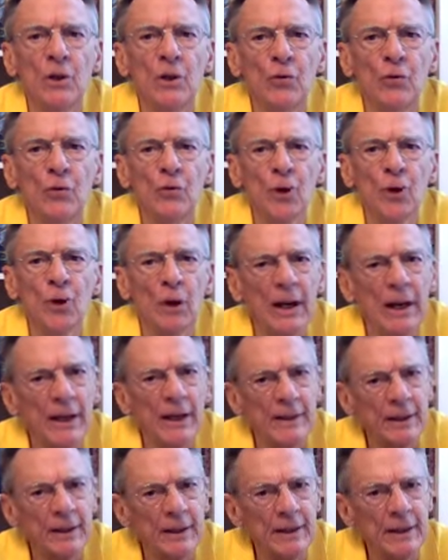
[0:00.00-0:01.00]
So I
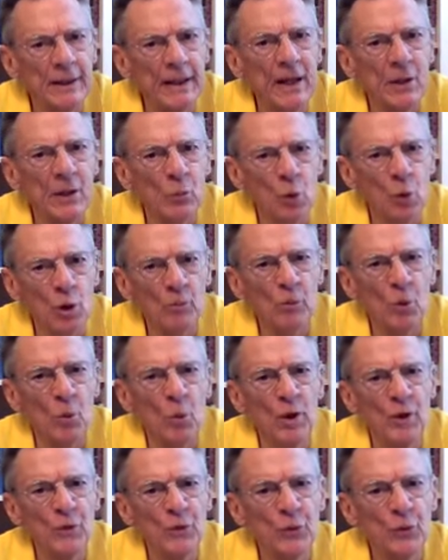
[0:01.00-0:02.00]
had, and I had worked my
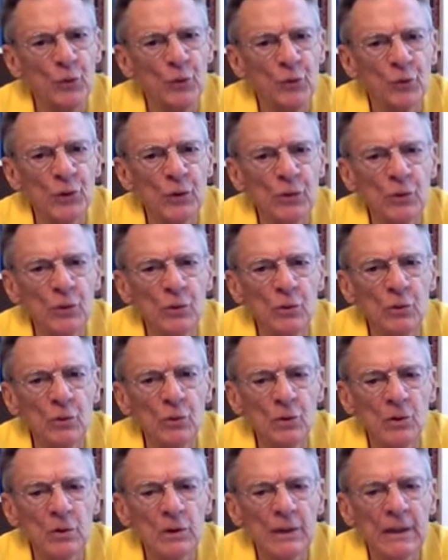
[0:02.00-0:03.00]
way through
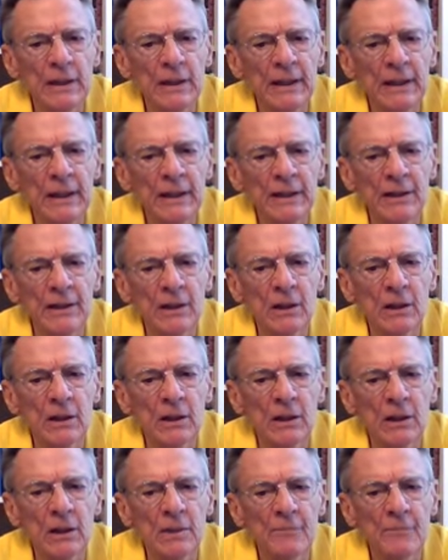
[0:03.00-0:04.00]
school and
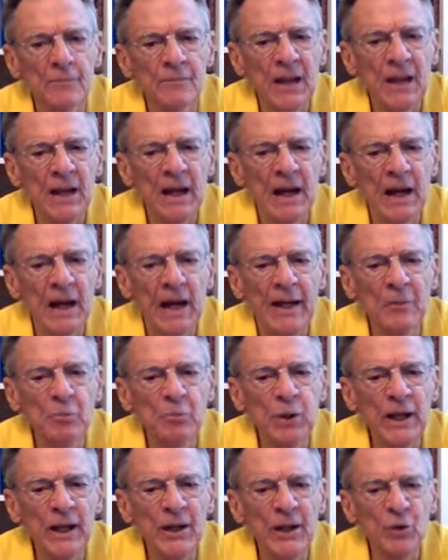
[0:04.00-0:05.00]
uh, I had
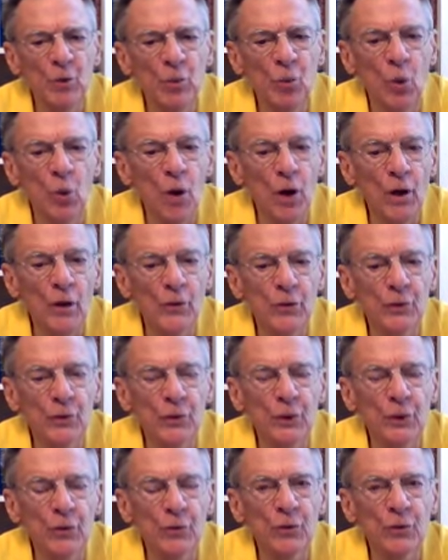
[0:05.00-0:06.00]
planned to work
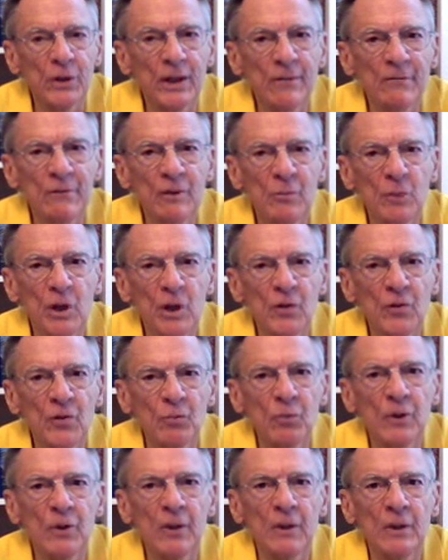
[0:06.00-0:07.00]
during those 11 months,
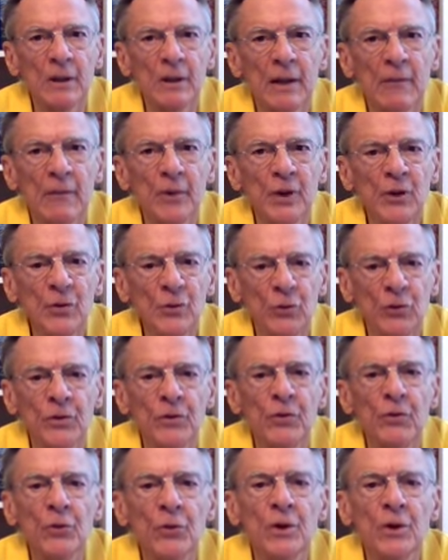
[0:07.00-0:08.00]
but I majored
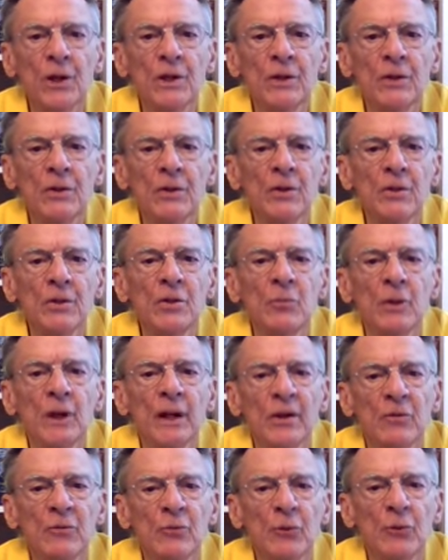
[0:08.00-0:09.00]
in Greek and the
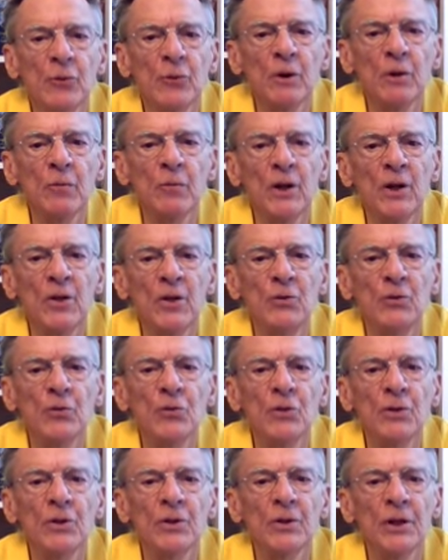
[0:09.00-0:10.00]
demand for Greek
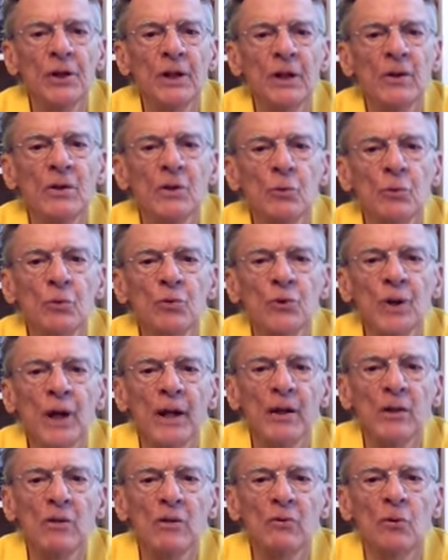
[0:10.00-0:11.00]
majors in the Delta was
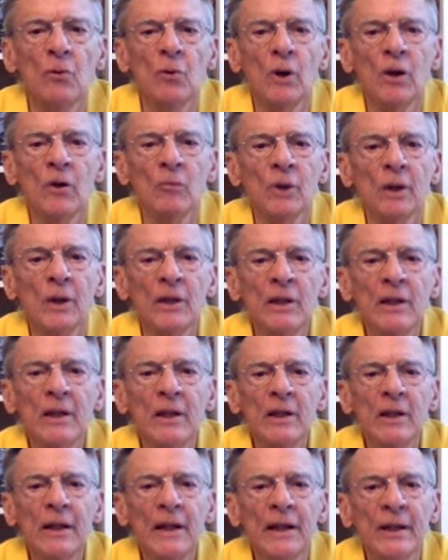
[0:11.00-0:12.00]
not overwhelming
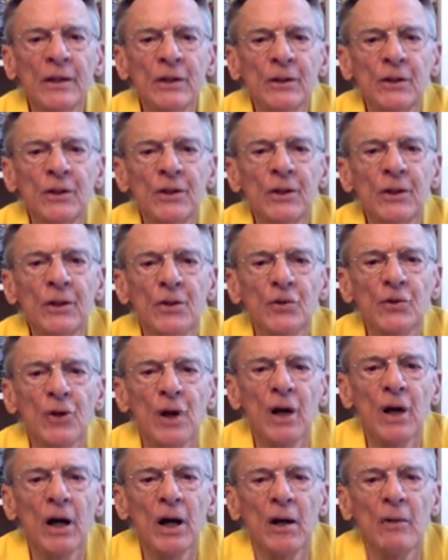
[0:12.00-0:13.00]
and I couldn't get a
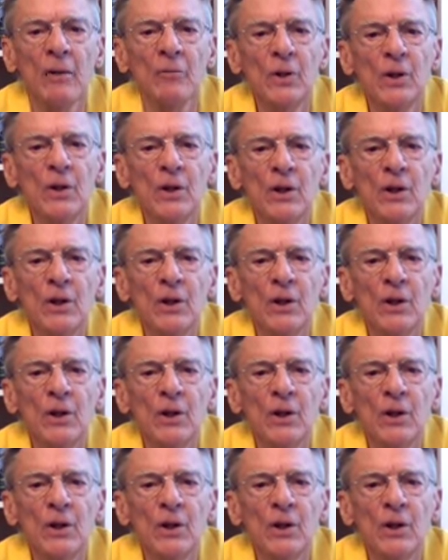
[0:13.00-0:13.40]
job.